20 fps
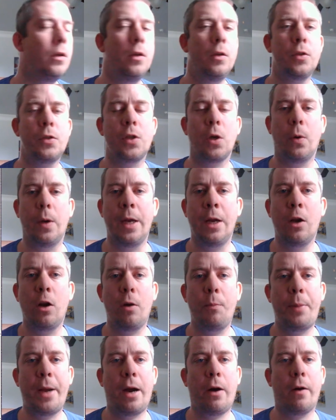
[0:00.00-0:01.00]
So in our
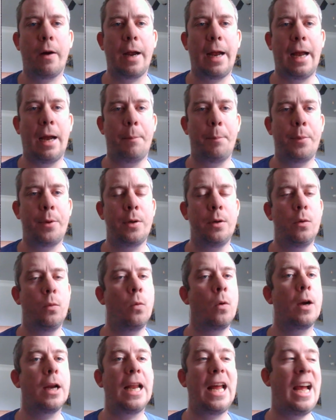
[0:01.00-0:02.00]
Power App,
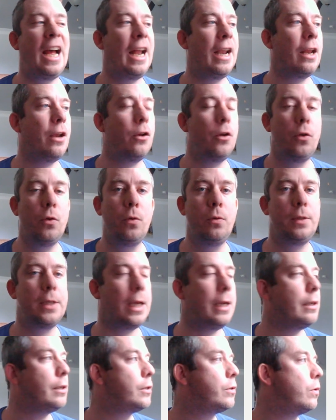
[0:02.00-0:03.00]
we're going to add a new
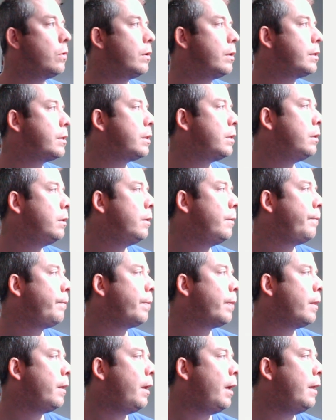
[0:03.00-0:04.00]
data source,
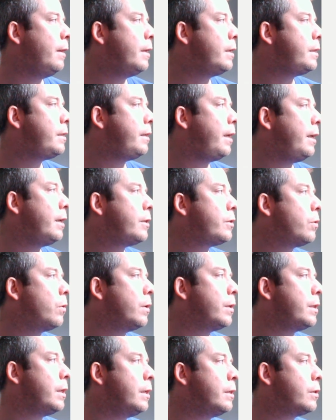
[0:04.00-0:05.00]
and this data
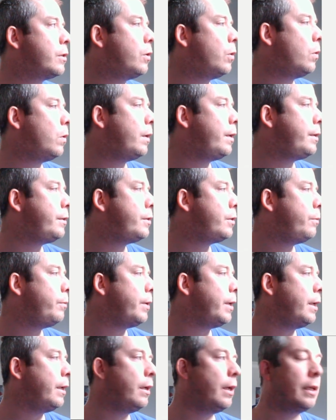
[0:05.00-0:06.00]
source is going to
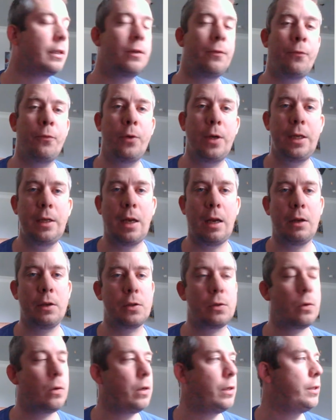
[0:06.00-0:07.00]
be, it's a free data
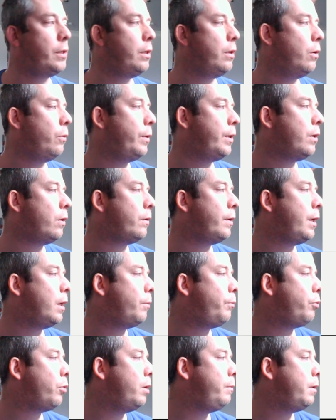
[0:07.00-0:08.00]
source. You know, we don't need a
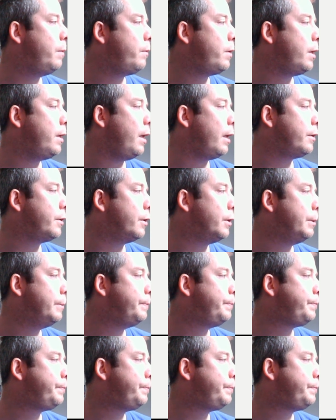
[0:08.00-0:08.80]
premium connector.